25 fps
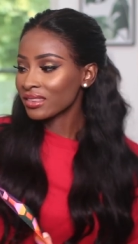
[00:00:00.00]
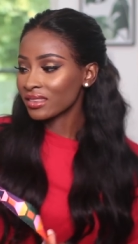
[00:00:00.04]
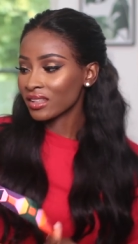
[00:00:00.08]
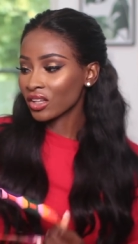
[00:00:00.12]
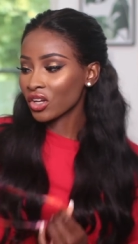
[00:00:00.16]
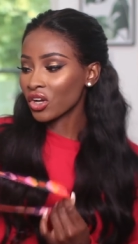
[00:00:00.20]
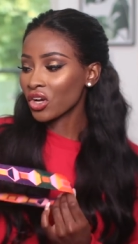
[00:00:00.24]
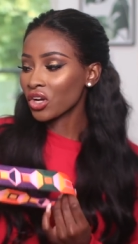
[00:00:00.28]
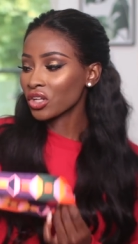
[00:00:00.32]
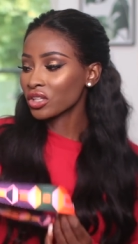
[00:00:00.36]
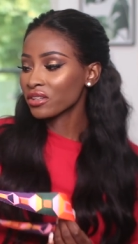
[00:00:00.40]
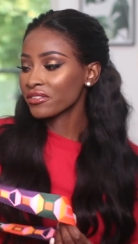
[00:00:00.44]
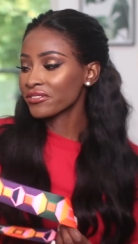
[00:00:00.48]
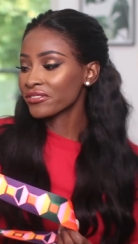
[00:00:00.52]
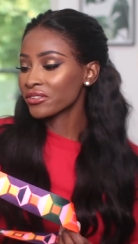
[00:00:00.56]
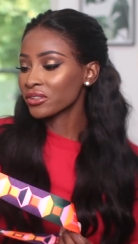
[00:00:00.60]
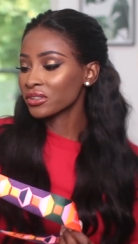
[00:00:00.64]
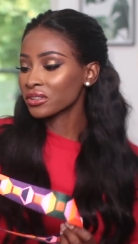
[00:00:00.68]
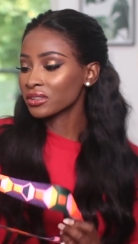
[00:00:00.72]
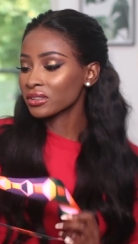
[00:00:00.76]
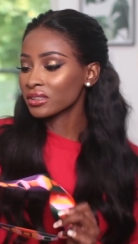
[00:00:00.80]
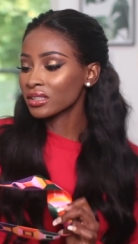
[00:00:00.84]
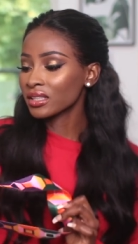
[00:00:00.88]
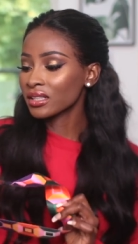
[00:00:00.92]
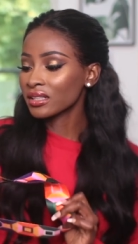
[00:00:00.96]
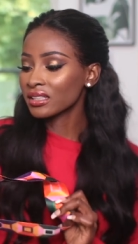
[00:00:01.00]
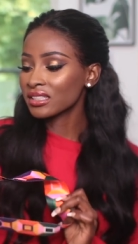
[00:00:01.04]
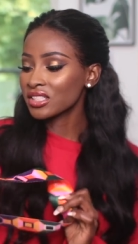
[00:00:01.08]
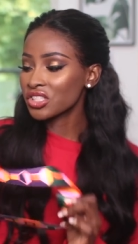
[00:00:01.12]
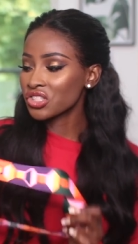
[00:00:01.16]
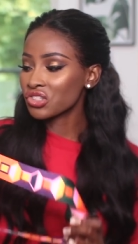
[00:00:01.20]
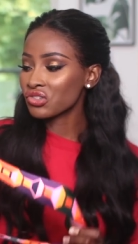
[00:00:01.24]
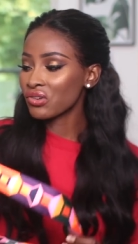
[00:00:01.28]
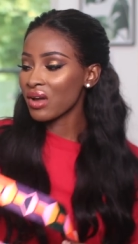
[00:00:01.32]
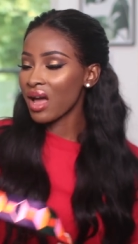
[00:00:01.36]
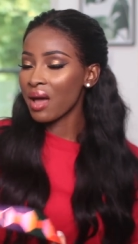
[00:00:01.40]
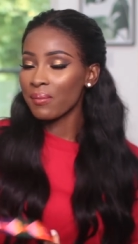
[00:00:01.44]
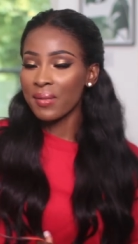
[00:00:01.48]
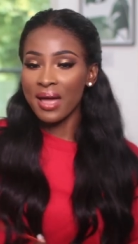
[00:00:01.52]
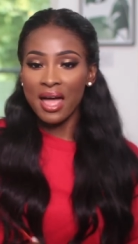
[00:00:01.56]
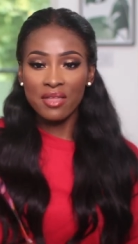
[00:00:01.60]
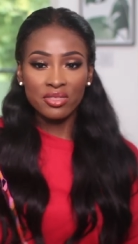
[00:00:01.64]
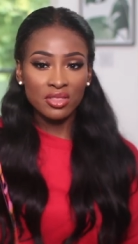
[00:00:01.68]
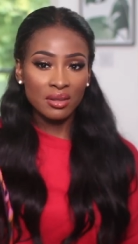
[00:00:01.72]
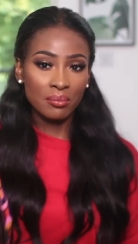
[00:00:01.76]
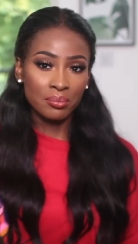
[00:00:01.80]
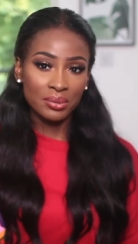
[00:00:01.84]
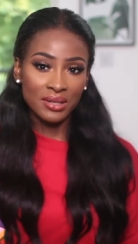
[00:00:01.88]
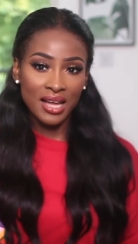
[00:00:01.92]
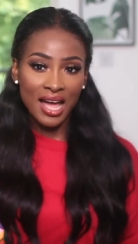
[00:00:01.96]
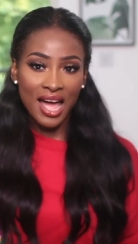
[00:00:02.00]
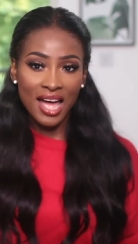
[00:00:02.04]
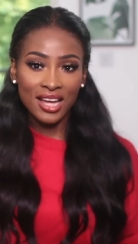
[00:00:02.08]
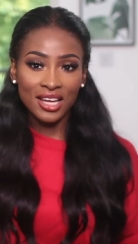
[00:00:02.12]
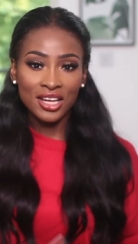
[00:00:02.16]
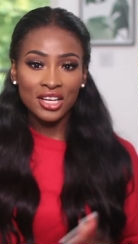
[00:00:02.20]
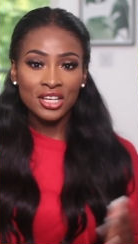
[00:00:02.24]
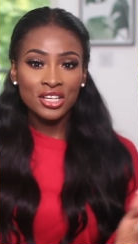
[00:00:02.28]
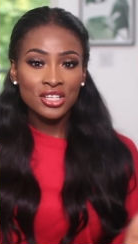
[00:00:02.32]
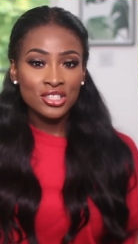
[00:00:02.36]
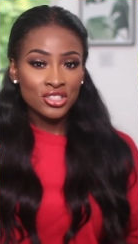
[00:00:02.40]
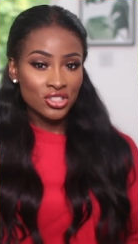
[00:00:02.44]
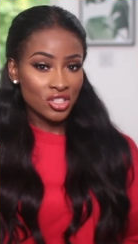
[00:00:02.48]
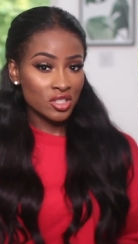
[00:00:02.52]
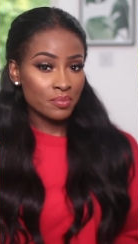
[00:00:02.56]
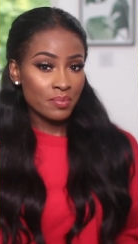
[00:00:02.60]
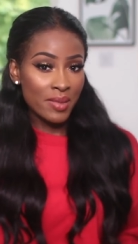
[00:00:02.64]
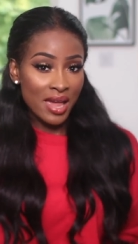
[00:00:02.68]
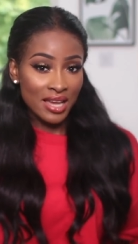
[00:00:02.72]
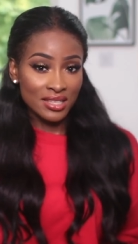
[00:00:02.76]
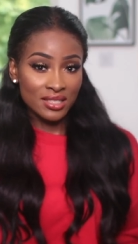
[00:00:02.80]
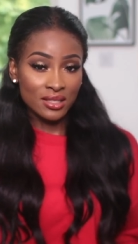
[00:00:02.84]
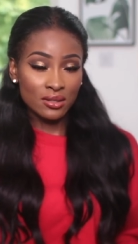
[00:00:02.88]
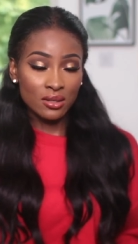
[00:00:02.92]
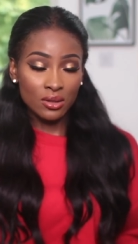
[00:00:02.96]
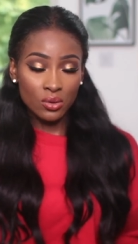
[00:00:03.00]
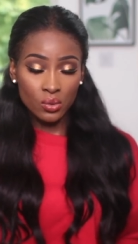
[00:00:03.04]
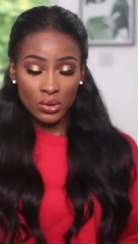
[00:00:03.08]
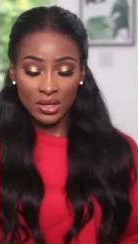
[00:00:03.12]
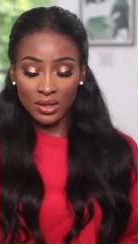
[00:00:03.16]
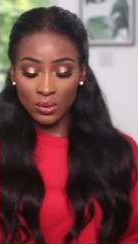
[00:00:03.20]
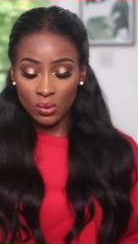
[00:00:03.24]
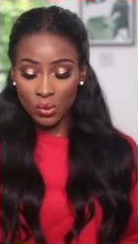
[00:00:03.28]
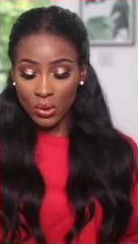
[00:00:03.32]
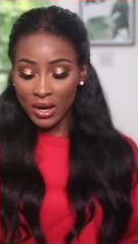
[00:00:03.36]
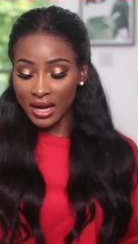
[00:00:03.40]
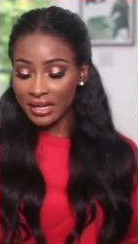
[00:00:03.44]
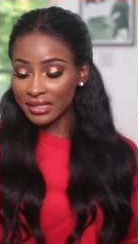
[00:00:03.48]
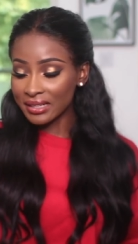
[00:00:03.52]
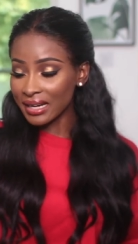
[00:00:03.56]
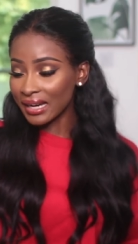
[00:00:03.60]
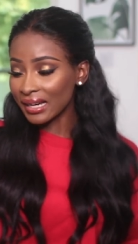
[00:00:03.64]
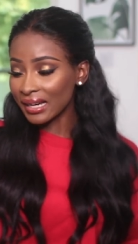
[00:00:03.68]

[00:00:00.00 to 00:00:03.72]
the colorful strap and the black just makes it look quite